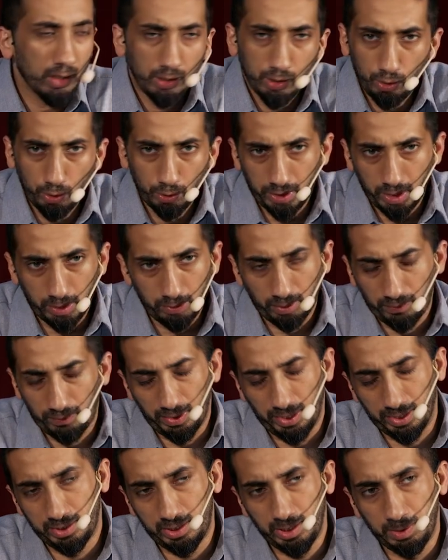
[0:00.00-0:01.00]
Don't they
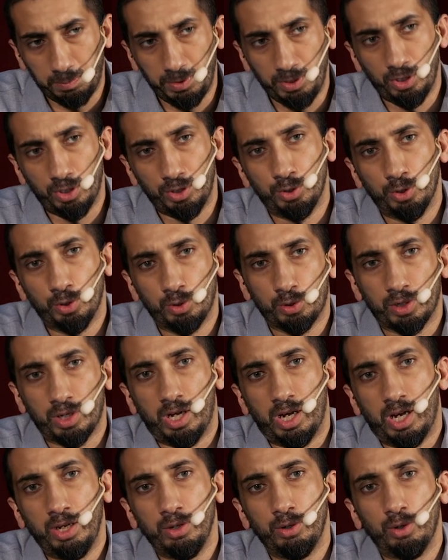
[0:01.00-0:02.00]
reflect deeply on the
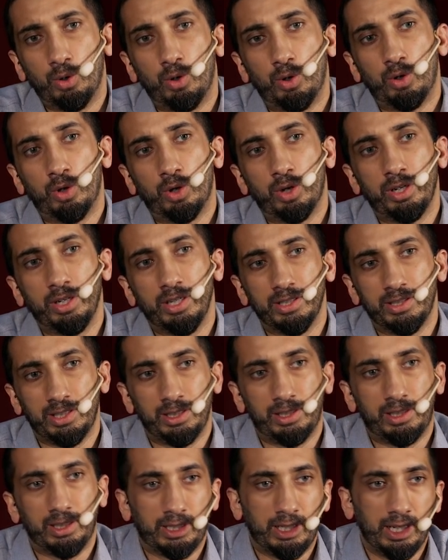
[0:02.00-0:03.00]
Quran, or is
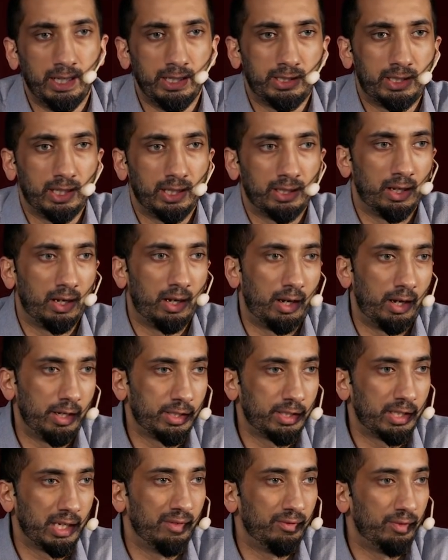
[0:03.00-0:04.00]
it the case that the
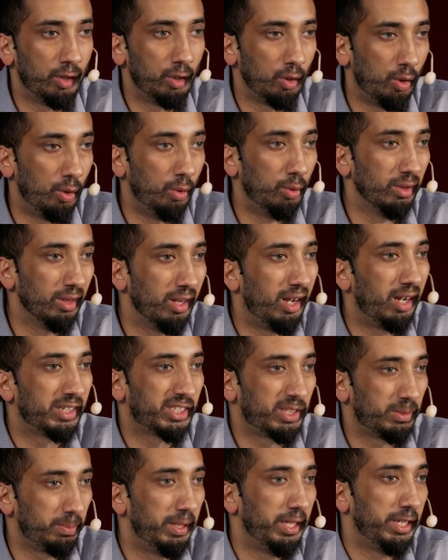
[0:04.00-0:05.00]
hearts have their own
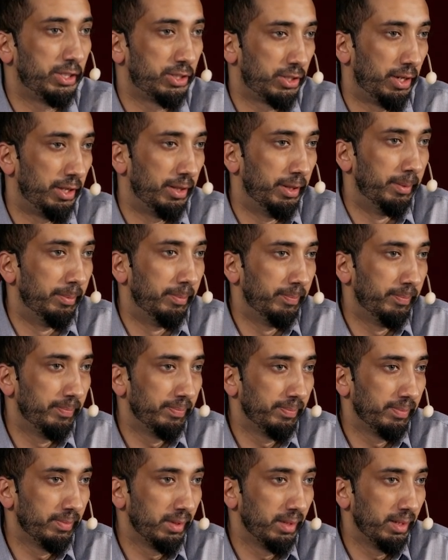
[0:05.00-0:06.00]
locks placed on them?
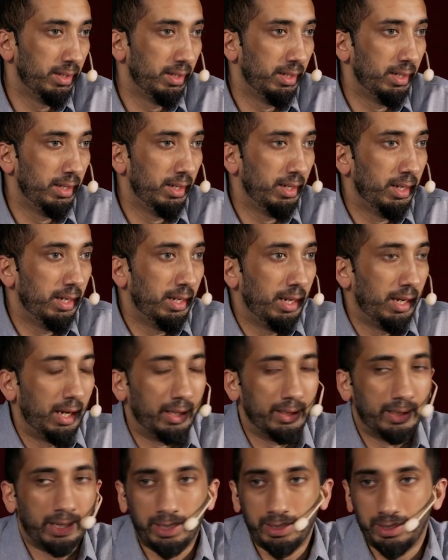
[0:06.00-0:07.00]

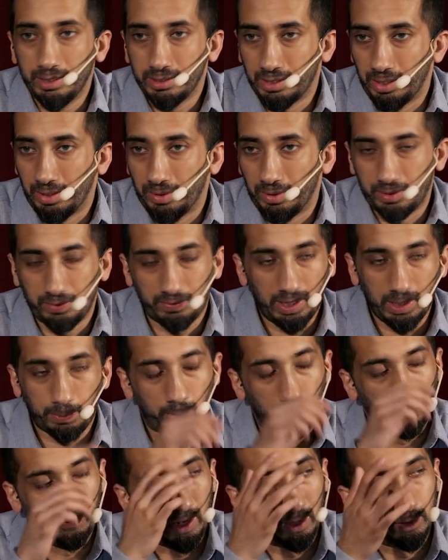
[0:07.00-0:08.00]
And that is a very
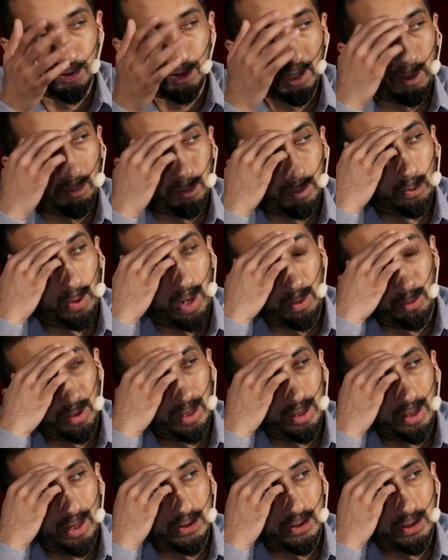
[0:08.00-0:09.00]
profound statement. Why would
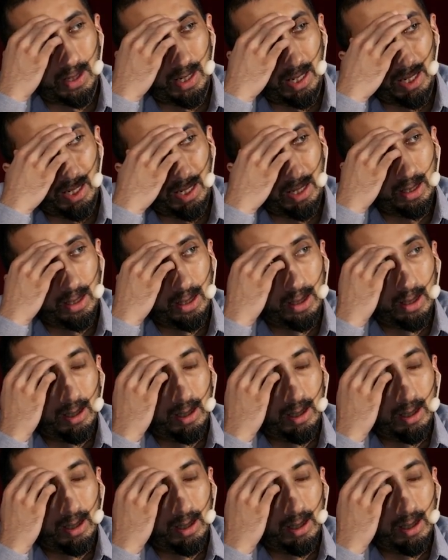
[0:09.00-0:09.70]
Allah say